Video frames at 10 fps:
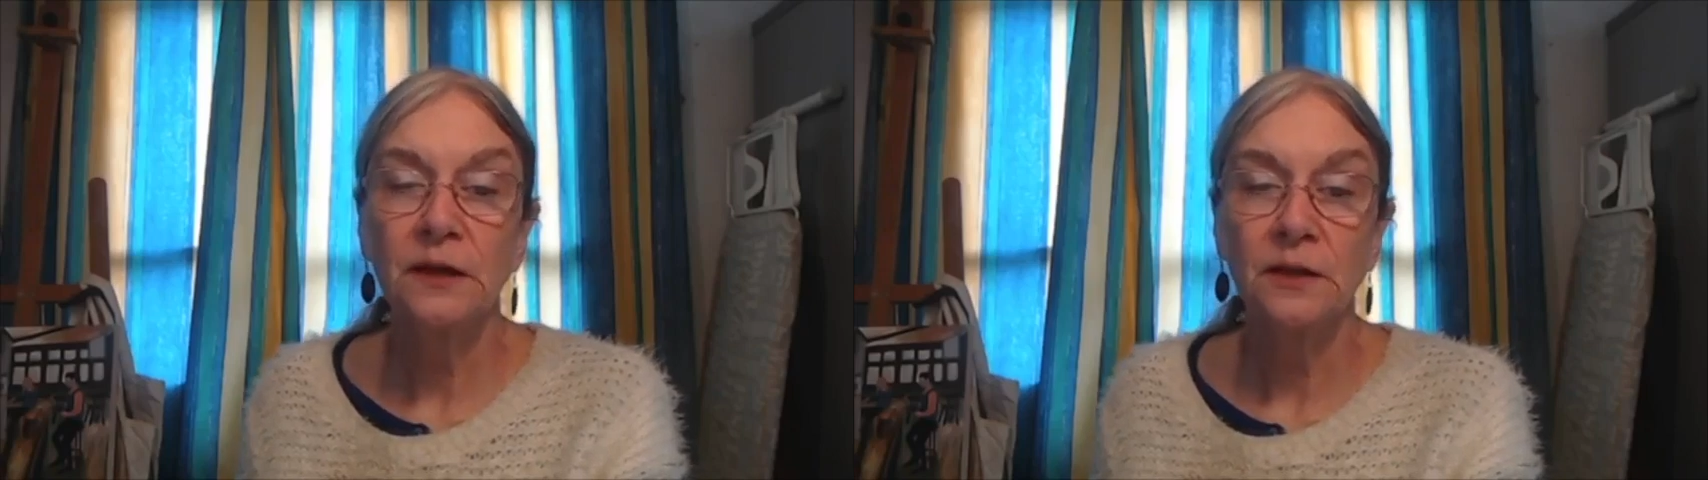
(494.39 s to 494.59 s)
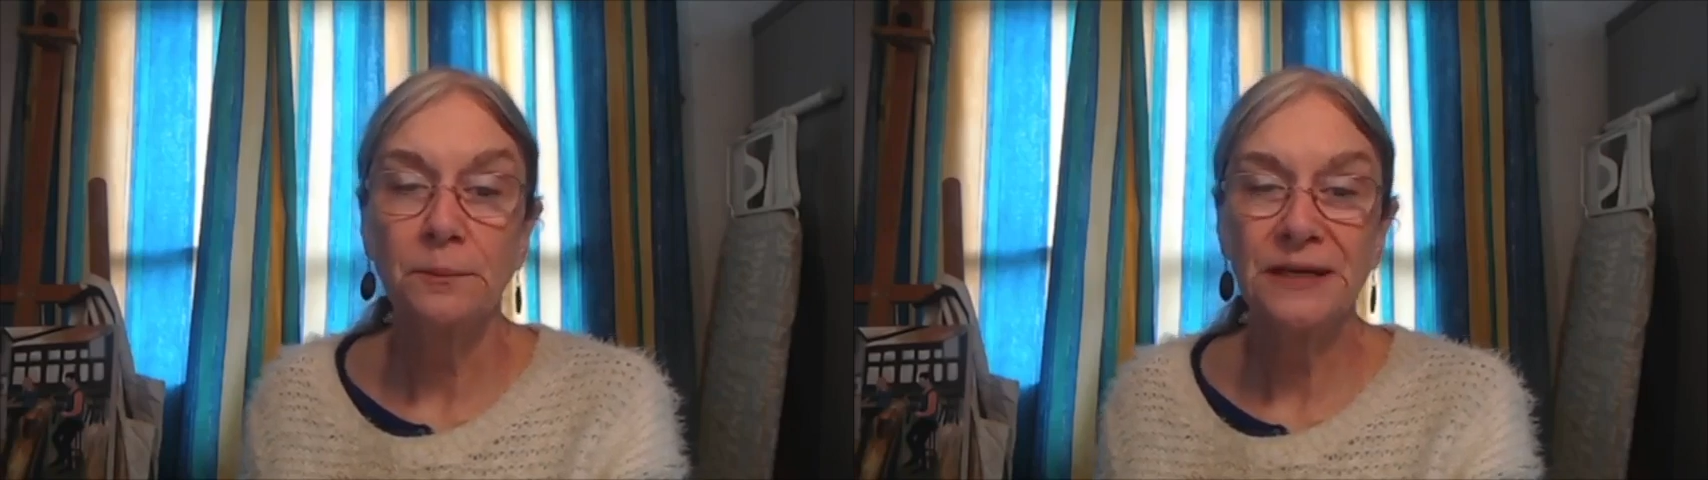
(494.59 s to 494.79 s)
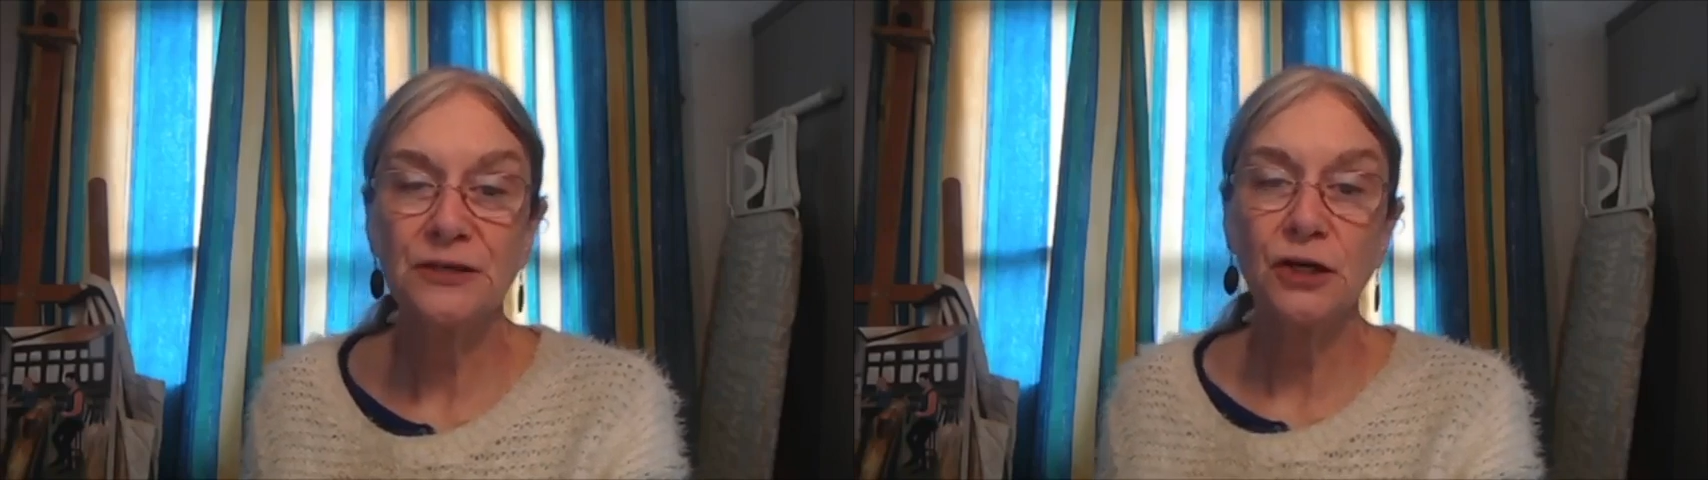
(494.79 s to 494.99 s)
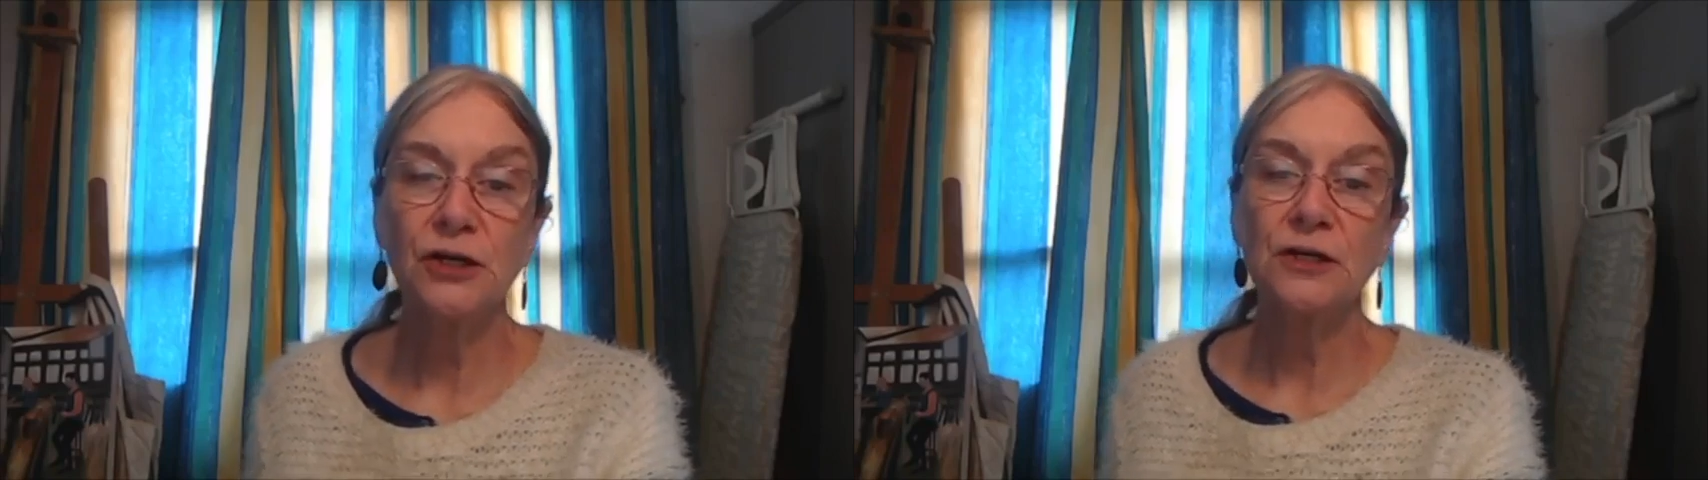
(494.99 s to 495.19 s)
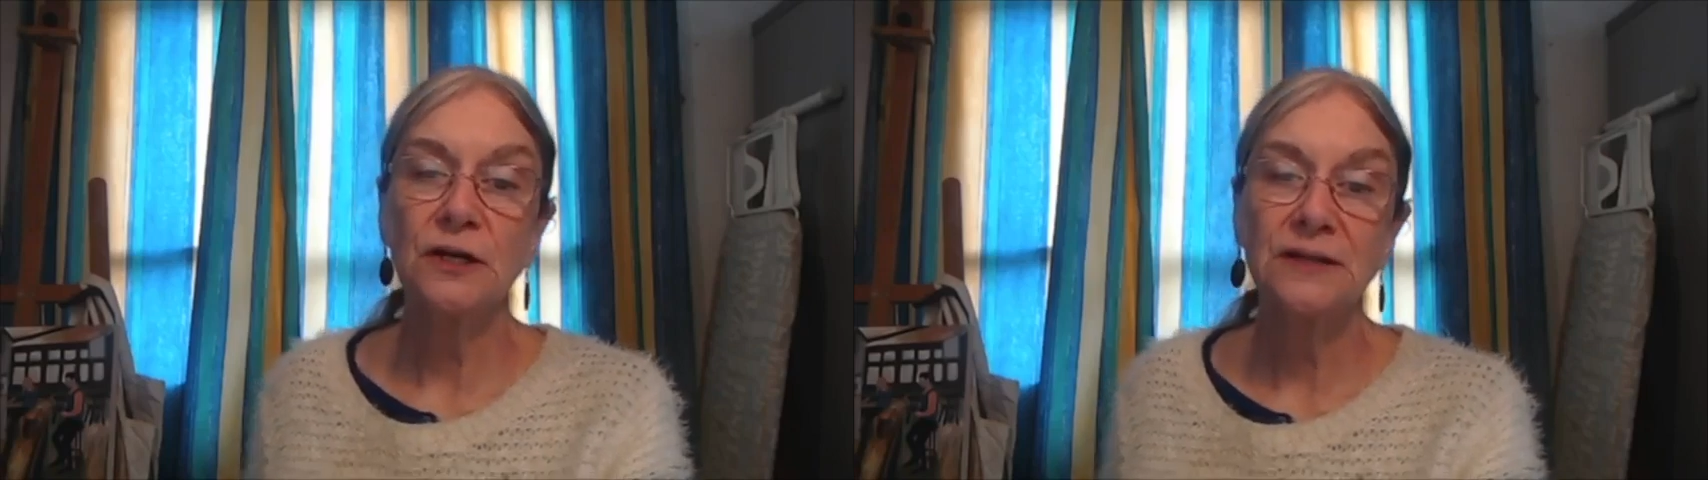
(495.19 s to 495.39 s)
The
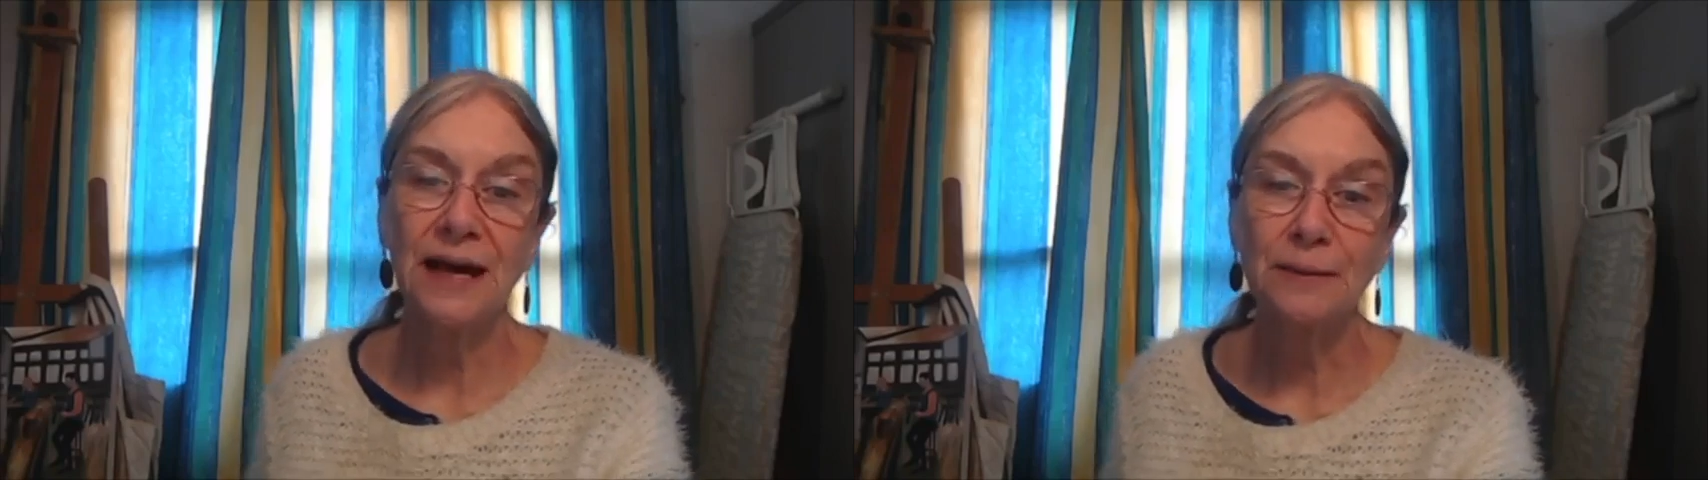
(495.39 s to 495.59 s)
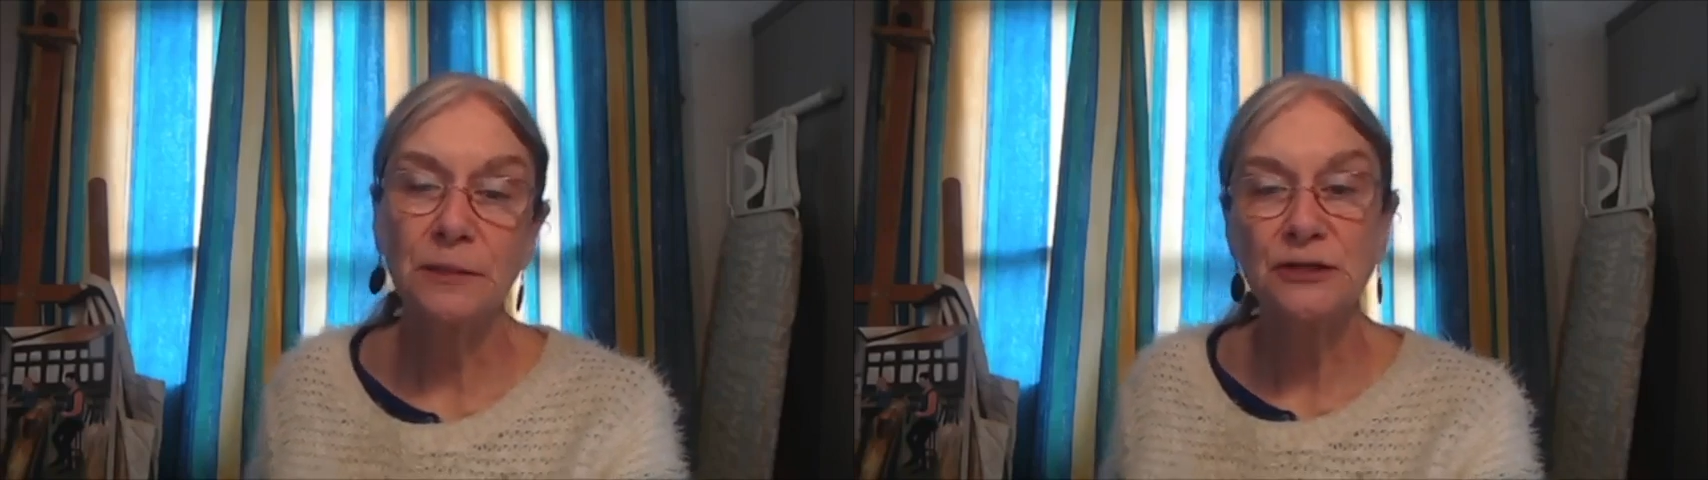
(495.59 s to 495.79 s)
Pixar-type